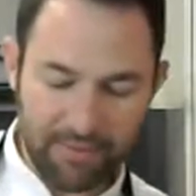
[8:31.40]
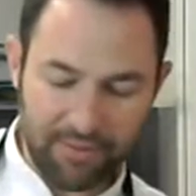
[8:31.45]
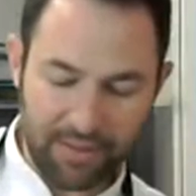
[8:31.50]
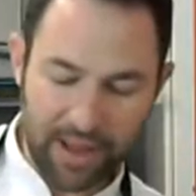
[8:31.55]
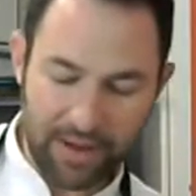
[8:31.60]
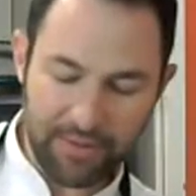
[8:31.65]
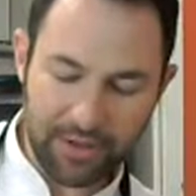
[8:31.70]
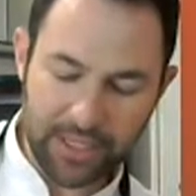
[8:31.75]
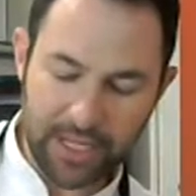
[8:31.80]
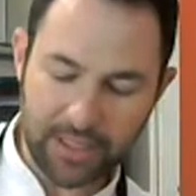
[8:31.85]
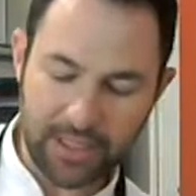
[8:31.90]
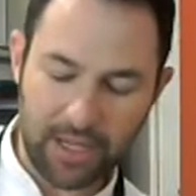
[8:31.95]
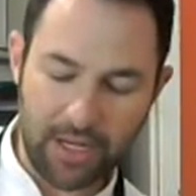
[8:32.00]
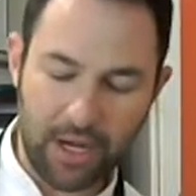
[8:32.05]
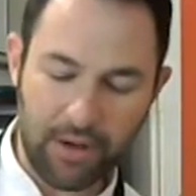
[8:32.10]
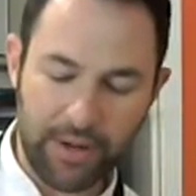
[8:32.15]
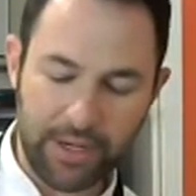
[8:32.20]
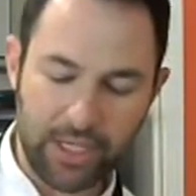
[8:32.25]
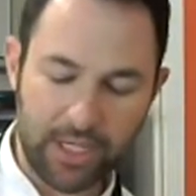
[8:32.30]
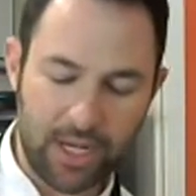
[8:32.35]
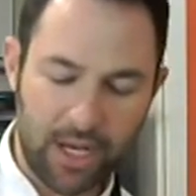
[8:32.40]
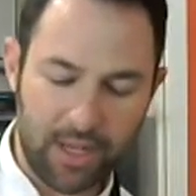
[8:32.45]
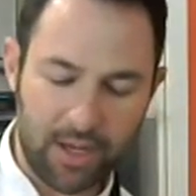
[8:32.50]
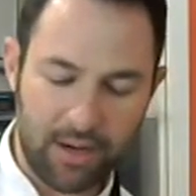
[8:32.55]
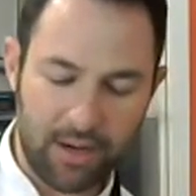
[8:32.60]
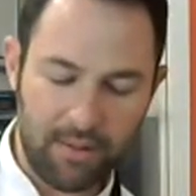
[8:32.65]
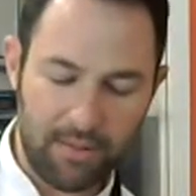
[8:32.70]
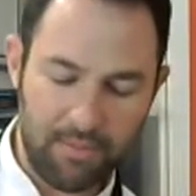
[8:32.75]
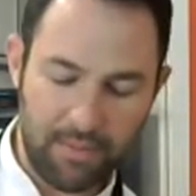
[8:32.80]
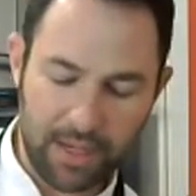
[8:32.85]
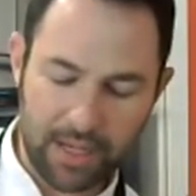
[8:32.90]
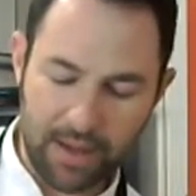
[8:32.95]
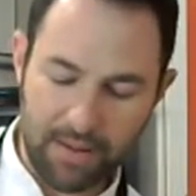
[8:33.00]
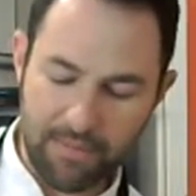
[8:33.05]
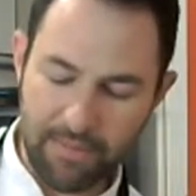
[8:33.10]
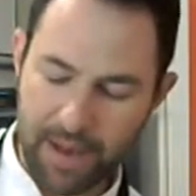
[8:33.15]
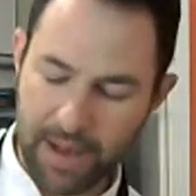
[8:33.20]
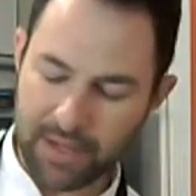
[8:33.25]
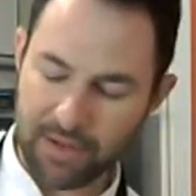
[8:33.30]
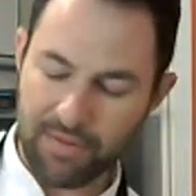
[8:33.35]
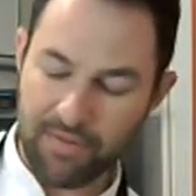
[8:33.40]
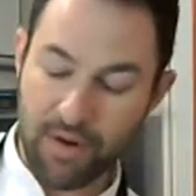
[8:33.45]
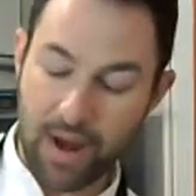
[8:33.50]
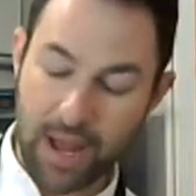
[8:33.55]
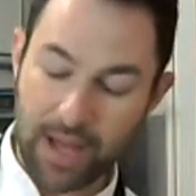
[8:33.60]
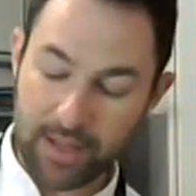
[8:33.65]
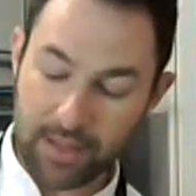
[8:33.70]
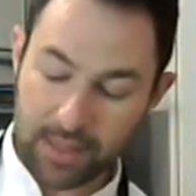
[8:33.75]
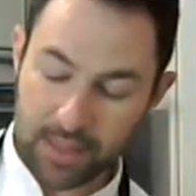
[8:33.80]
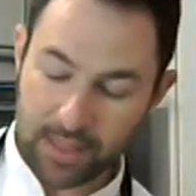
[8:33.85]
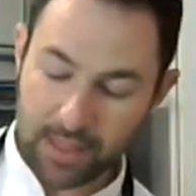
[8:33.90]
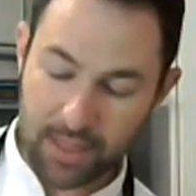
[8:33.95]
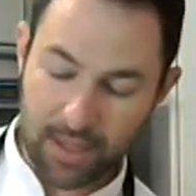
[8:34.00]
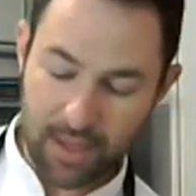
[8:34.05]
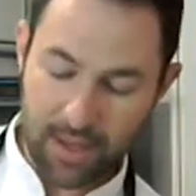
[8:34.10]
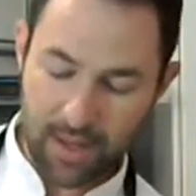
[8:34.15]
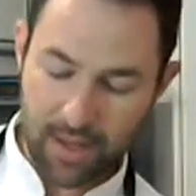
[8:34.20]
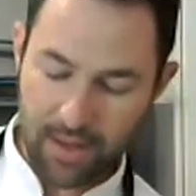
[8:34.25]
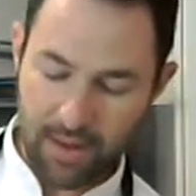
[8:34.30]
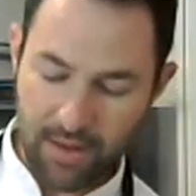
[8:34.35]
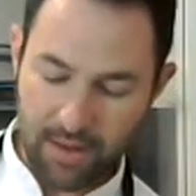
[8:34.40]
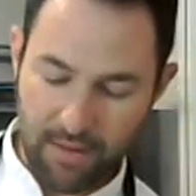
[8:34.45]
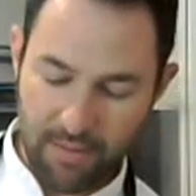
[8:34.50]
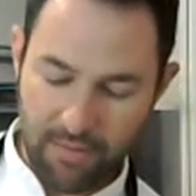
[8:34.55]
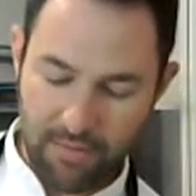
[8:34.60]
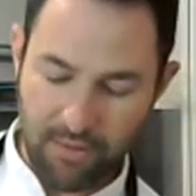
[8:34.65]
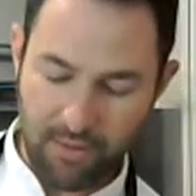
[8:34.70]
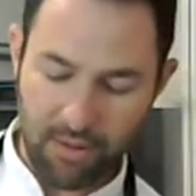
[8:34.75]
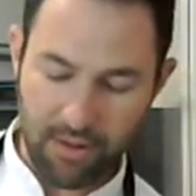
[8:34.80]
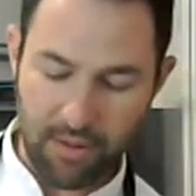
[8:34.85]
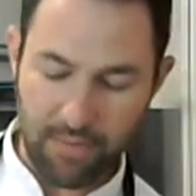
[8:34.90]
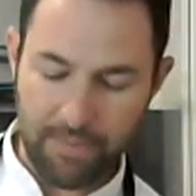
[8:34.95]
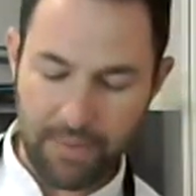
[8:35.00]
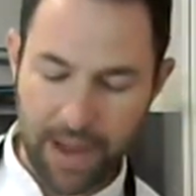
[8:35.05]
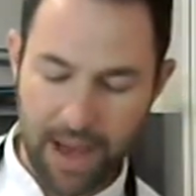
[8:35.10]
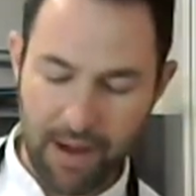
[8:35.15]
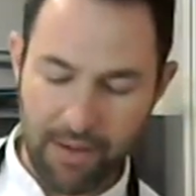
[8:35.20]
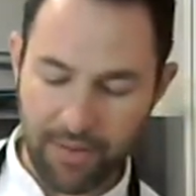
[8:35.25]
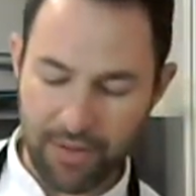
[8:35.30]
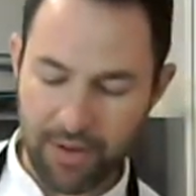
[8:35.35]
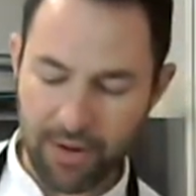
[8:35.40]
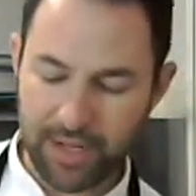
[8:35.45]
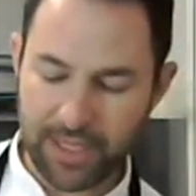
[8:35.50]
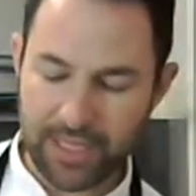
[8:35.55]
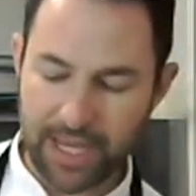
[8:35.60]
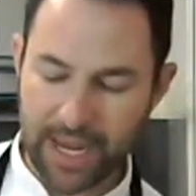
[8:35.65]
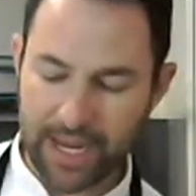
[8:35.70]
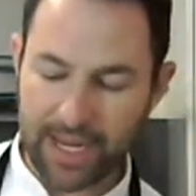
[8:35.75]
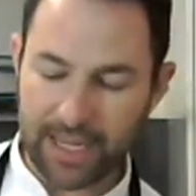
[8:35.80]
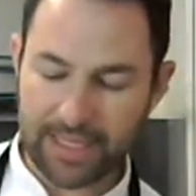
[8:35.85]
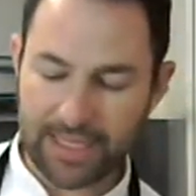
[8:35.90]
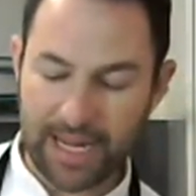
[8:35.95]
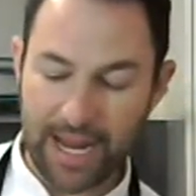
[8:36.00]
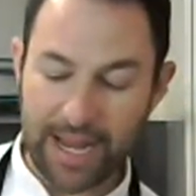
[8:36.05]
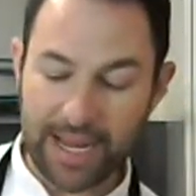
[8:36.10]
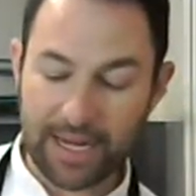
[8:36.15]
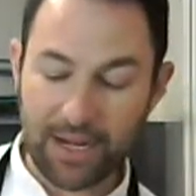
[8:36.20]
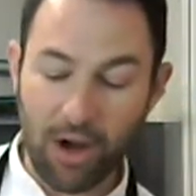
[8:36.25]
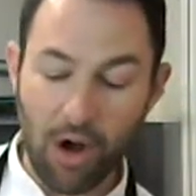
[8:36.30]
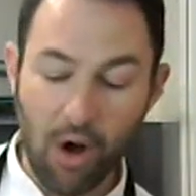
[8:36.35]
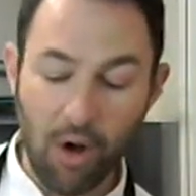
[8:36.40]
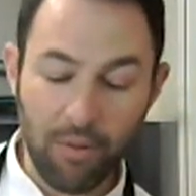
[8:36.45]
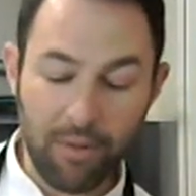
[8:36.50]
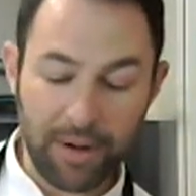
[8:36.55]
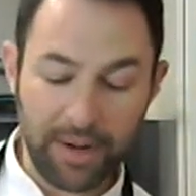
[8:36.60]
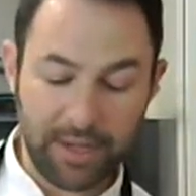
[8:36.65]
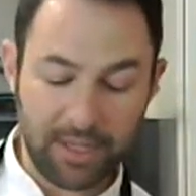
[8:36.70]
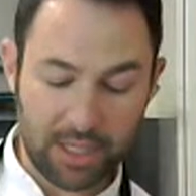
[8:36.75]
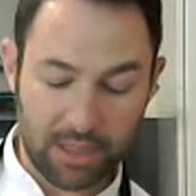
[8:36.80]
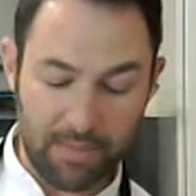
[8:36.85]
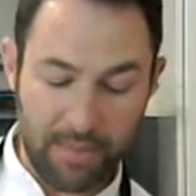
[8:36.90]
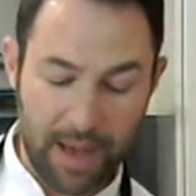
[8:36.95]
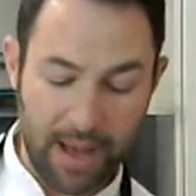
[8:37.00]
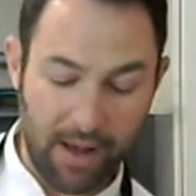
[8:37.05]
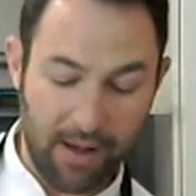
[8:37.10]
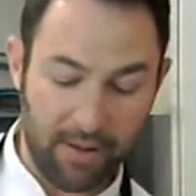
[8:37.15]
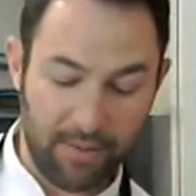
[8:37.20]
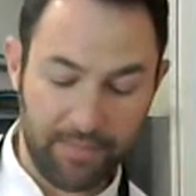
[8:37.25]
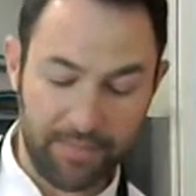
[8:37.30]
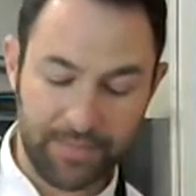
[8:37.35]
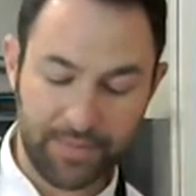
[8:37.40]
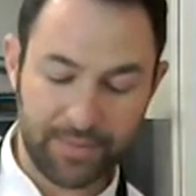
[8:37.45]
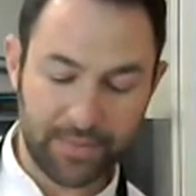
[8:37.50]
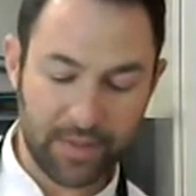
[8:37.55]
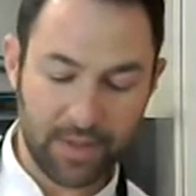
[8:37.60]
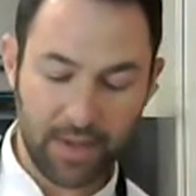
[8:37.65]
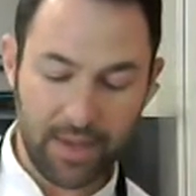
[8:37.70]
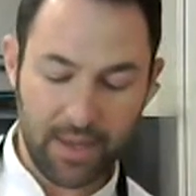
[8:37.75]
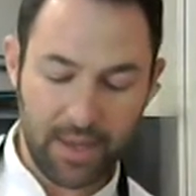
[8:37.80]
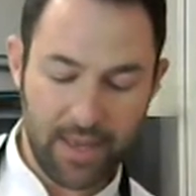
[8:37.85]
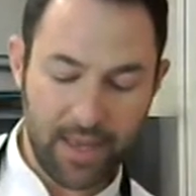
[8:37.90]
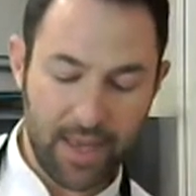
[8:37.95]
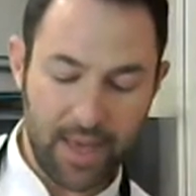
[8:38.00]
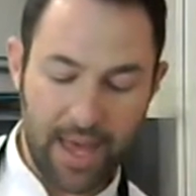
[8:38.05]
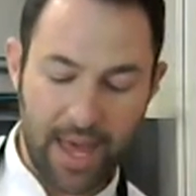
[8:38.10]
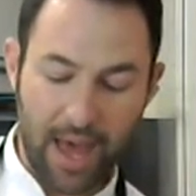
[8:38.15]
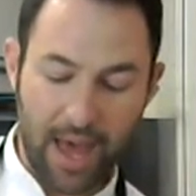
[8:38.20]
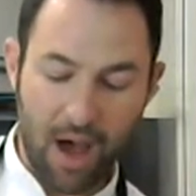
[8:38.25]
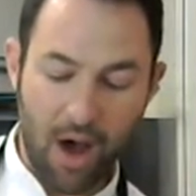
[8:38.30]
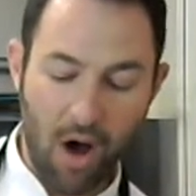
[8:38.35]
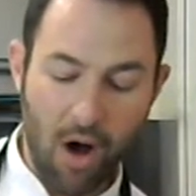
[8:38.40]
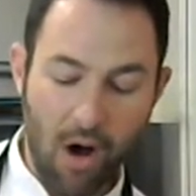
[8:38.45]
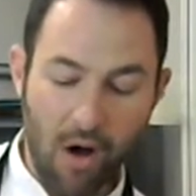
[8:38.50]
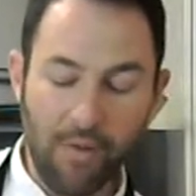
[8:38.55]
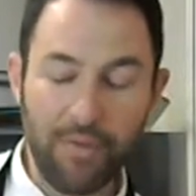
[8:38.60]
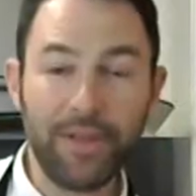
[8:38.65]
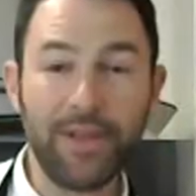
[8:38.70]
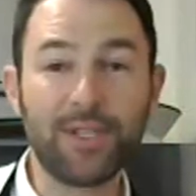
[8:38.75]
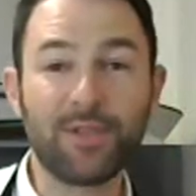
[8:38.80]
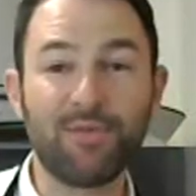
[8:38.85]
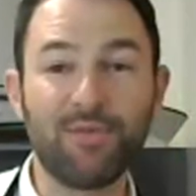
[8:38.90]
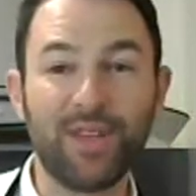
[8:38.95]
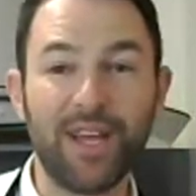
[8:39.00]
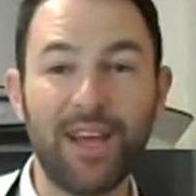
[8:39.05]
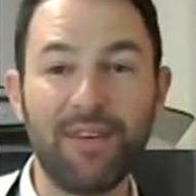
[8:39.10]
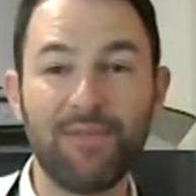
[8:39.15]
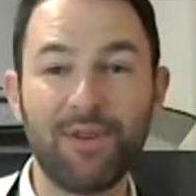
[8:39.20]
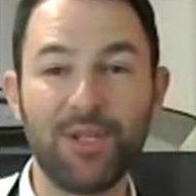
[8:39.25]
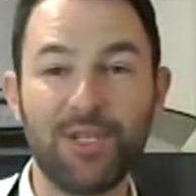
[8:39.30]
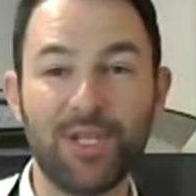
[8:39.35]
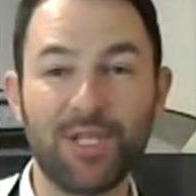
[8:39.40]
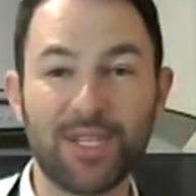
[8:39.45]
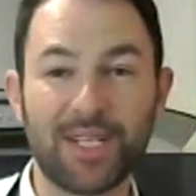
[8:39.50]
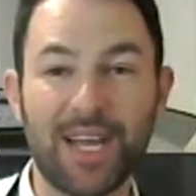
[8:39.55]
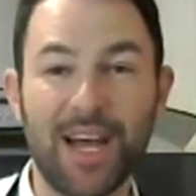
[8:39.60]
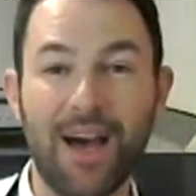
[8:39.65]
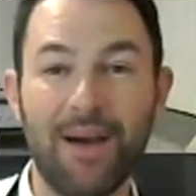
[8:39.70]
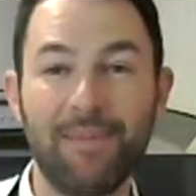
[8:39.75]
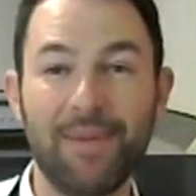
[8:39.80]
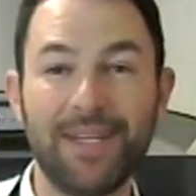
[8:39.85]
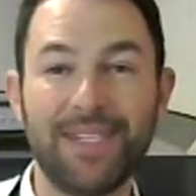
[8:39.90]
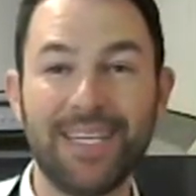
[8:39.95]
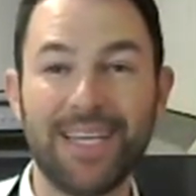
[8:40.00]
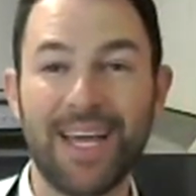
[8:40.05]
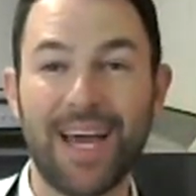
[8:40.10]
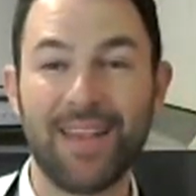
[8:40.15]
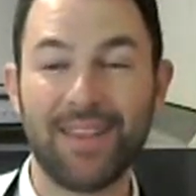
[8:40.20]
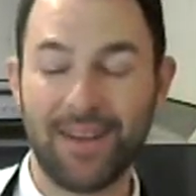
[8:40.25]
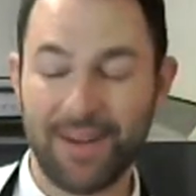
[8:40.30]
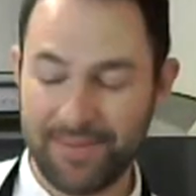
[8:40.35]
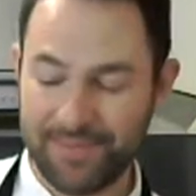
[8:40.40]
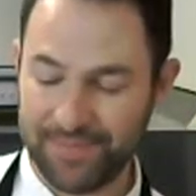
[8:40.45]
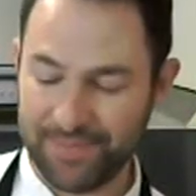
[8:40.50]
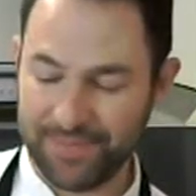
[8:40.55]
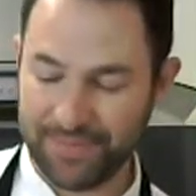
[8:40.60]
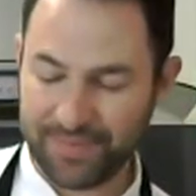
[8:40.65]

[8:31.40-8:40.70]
flavors get to know each other, become best friends for about 30 seconds. And I can already smell all these flavors just coming together.